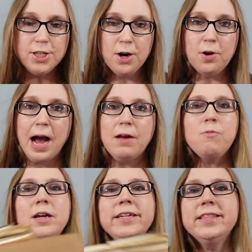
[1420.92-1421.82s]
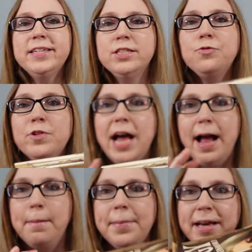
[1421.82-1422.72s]
So I wanted this
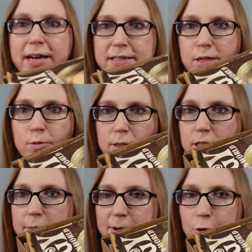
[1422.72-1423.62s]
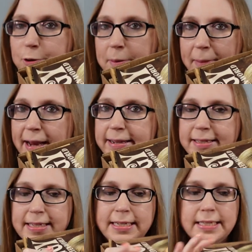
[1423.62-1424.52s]
flat because there were some old
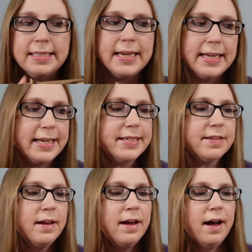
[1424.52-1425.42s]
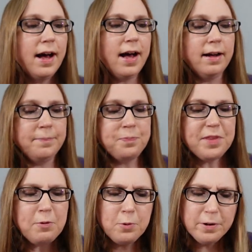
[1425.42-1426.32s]
magazines in it. Um,
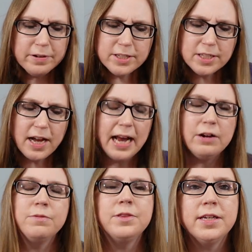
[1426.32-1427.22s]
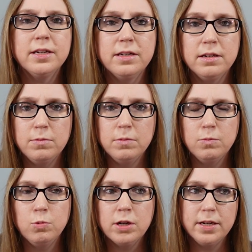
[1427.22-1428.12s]
they weren't, I don't think
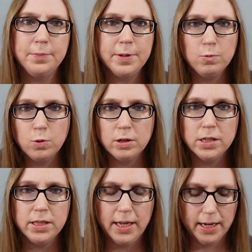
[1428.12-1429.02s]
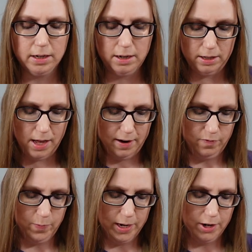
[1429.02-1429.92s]
were going to be worth like a lot
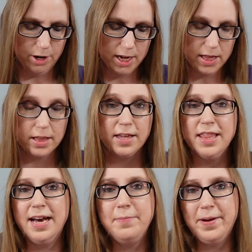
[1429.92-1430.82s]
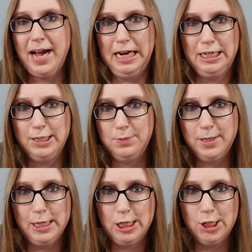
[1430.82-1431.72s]
of money or anything like that, but I just
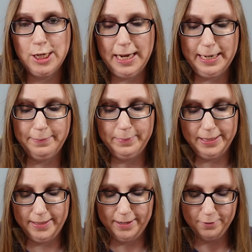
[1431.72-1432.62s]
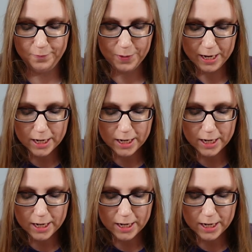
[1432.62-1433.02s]
wanted to look at them myself.